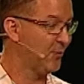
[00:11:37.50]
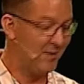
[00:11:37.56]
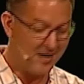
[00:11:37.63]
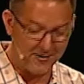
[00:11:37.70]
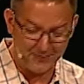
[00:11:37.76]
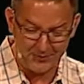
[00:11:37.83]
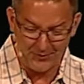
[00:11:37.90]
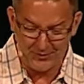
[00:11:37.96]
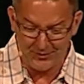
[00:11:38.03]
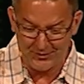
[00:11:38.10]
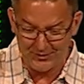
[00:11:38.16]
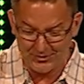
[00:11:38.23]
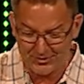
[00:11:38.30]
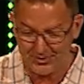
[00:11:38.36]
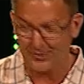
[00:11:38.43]
whenever
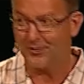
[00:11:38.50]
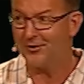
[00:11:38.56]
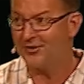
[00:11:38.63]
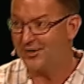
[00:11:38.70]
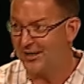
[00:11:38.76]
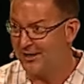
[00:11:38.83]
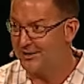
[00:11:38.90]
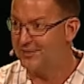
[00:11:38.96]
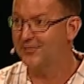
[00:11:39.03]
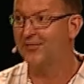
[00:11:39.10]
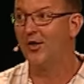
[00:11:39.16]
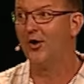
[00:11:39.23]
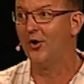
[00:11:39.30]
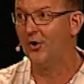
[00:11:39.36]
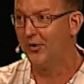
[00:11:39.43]
the church is
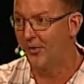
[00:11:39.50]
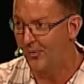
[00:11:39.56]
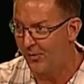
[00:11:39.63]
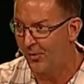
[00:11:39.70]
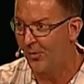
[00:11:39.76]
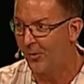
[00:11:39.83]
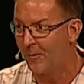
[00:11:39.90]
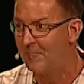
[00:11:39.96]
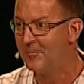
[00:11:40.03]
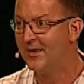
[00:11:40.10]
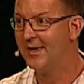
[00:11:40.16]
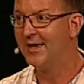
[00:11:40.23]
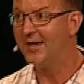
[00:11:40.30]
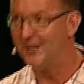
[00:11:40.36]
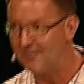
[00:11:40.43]
flawed or
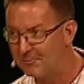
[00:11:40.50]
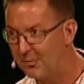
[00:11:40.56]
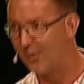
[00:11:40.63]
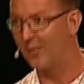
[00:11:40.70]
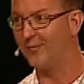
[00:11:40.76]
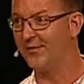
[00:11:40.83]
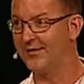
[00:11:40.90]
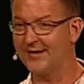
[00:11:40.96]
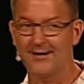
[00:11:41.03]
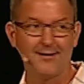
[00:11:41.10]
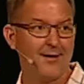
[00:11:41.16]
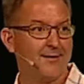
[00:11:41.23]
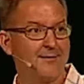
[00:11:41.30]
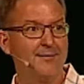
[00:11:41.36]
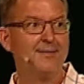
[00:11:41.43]
imperfect. I,
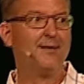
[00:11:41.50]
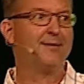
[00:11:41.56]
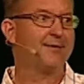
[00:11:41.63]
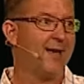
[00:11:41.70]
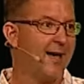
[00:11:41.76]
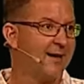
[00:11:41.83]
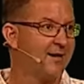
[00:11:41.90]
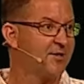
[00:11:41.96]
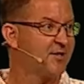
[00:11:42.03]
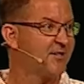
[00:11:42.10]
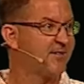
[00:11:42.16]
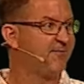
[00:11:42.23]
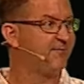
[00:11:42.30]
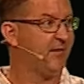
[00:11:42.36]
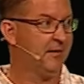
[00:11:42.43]
I look at that and
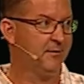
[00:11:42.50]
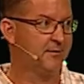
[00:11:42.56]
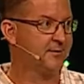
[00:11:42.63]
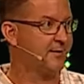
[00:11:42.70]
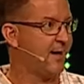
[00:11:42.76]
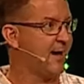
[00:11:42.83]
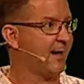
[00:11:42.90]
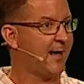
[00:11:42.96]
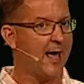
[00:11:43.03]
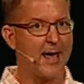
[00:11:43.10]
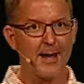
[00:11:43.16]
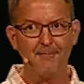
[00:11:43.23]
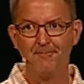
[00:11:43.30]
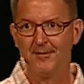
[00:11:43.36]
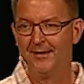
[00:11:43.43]
just feels like
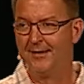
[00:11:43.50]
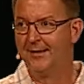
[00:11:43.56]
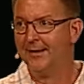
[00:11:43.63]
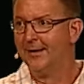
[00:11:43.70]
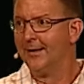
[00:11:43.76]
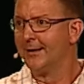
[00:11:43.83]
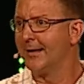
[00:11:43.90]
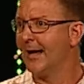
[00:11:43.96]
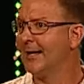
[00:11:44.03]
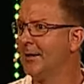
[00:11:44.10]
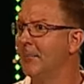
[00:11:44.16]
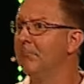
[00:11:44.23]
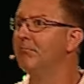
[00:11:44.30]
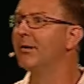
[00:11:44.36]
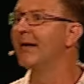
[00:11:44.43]
a like
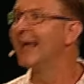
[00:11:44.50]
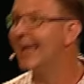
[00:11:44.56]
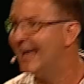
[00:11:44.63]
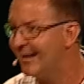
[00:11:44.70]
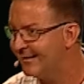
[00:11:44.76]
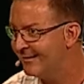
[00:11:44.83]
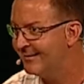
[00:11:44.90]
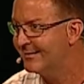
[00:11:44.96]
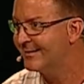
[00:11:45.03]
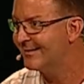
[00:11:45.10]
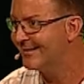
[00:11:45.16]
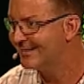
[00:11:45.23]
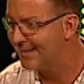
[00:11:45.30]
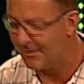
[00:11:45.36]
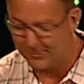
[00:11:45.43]
a blatant
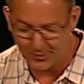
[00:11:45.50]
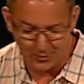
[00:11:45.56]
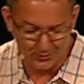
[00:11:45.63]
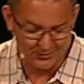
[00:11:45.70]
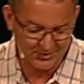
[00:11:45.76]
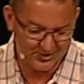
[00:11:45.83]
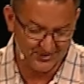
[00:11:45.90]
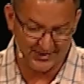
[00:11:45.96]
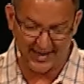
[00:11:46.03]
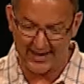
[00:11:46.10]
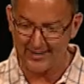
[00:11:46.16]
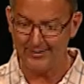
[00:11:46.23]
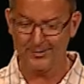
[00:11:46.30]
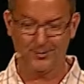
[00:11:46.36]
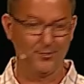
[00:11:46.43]
double
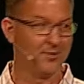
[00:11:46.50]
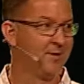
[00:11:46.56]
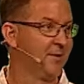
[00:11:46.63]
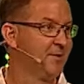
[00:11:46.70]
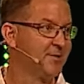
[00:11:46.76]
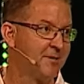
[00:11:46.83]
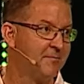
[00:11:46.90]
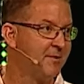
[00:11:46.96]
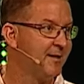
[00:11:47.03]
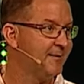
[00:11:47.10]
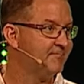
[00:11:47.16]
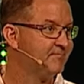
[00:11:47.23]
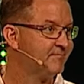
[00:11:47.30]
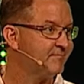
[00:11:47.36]
standard to me.